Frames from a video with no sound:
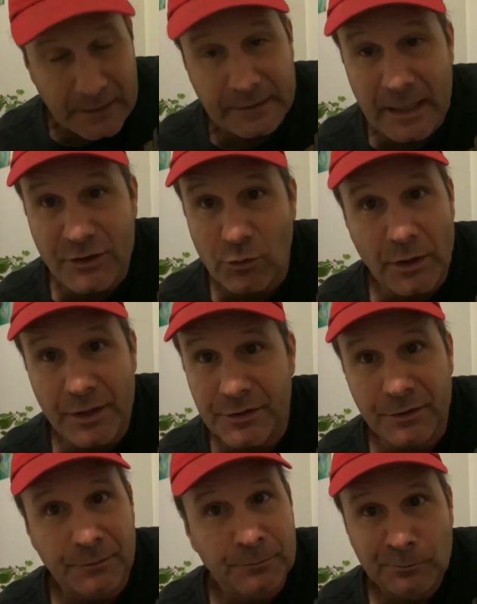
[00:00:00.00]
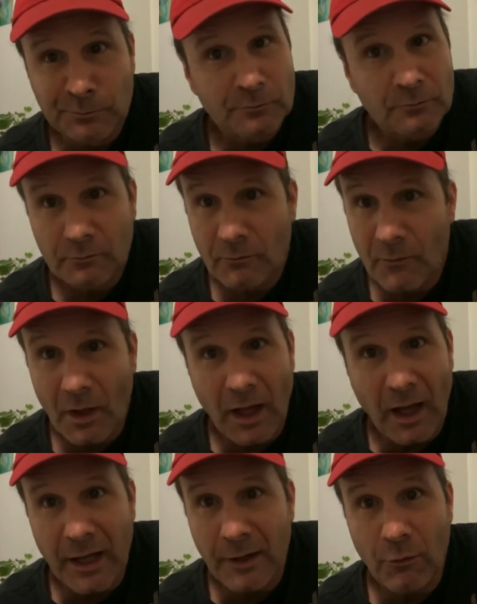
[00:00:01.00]
that's what I do.
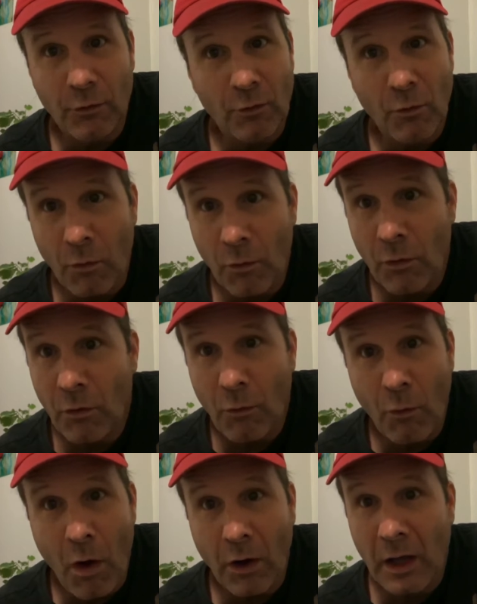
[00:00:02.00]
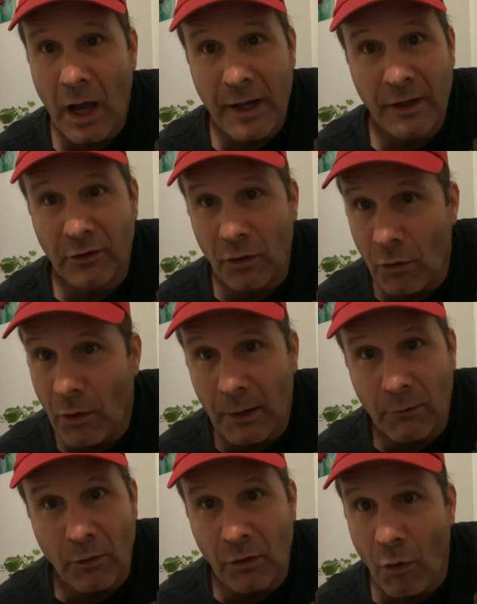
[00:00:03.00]
I will walk high and low. I
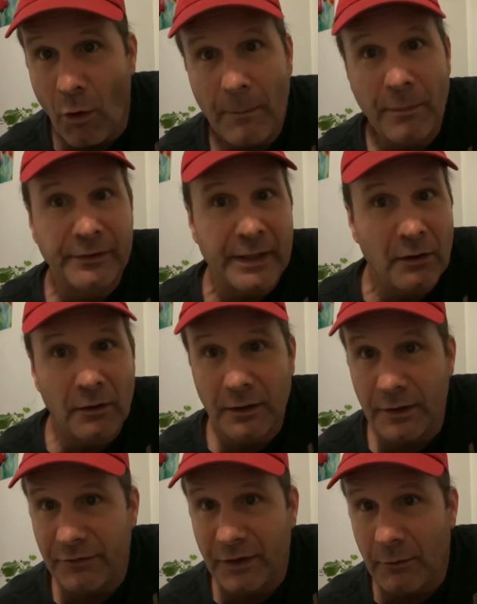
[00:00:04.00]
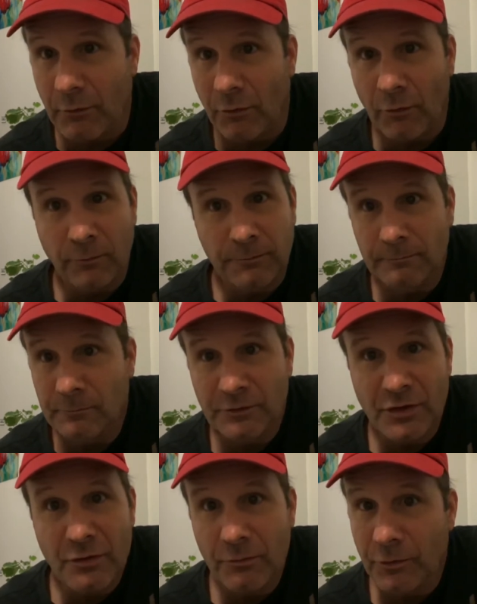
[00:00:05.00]
will go up and down cliffs. I will
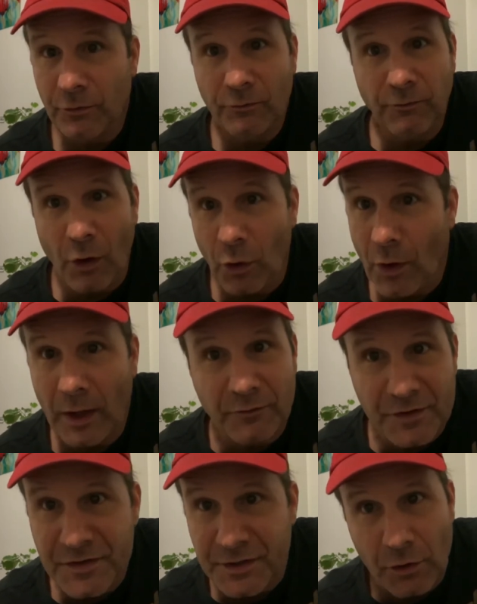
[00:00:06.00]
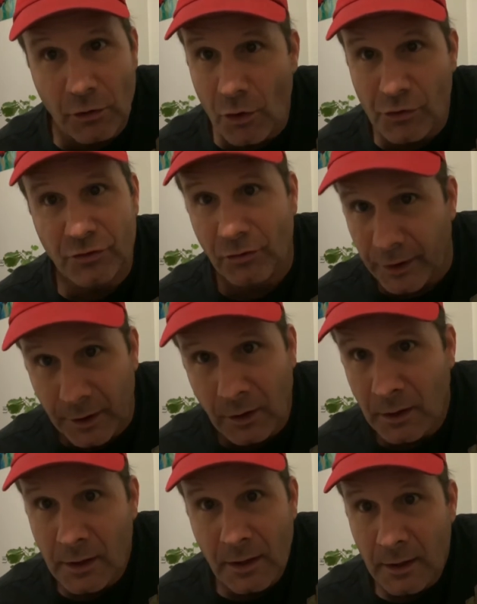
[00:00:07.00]
follow every single goat trail.
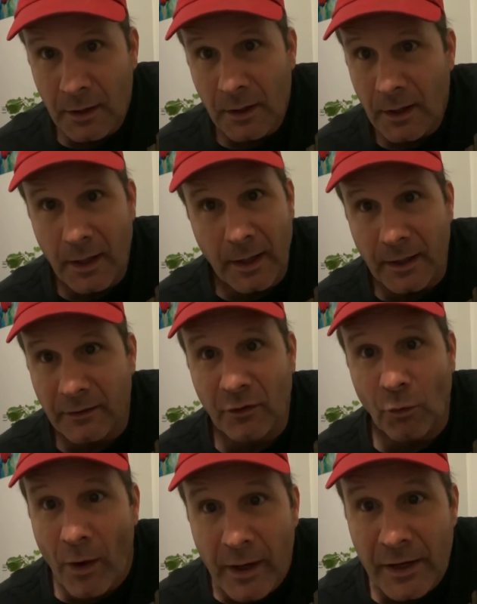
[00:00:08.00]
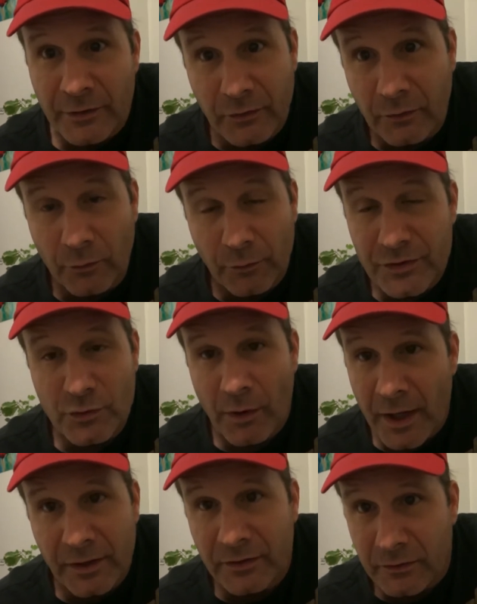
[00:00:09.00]
And the way I do, the reason
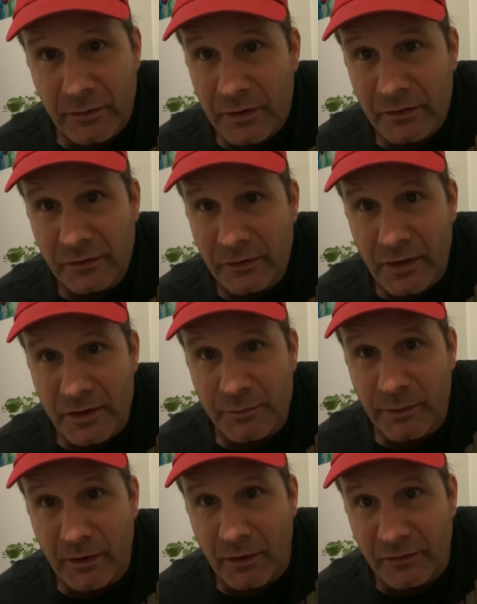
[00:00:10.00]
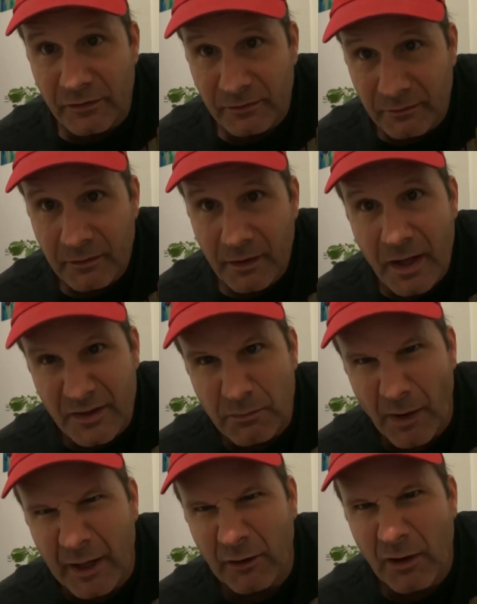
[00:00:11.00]
why I do this is because it's
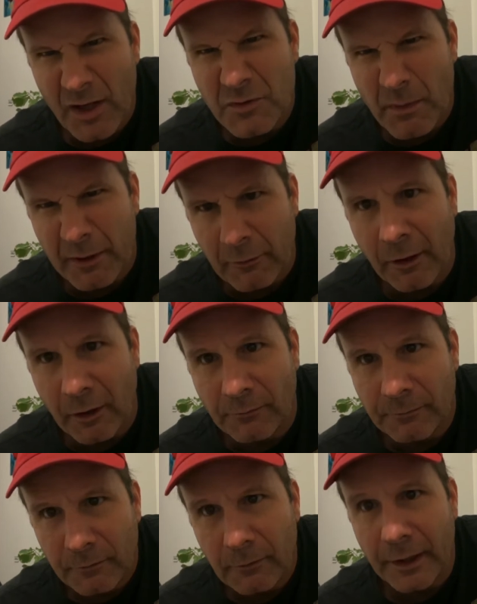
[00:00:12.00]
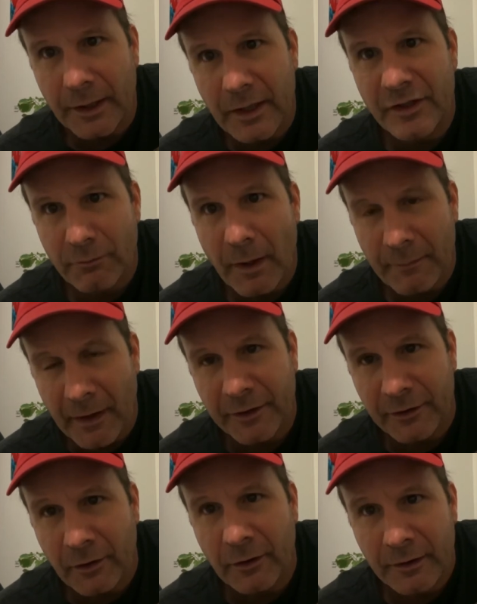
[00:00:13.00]
my ground, right? It's my
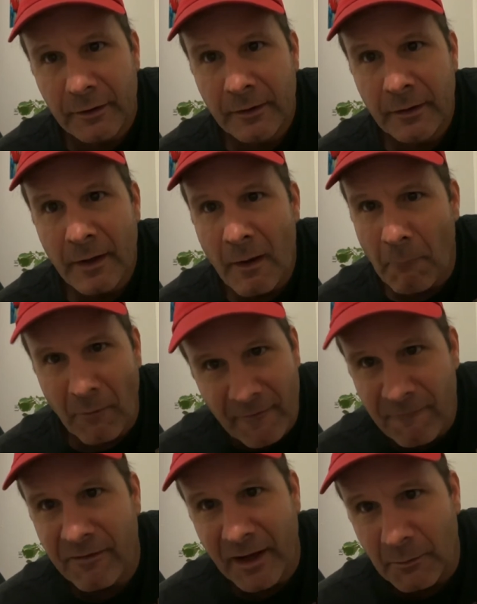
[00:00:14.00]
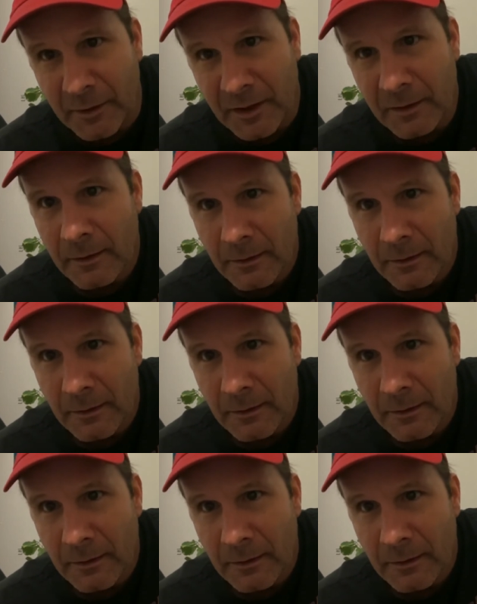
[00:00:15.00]
backyard. My family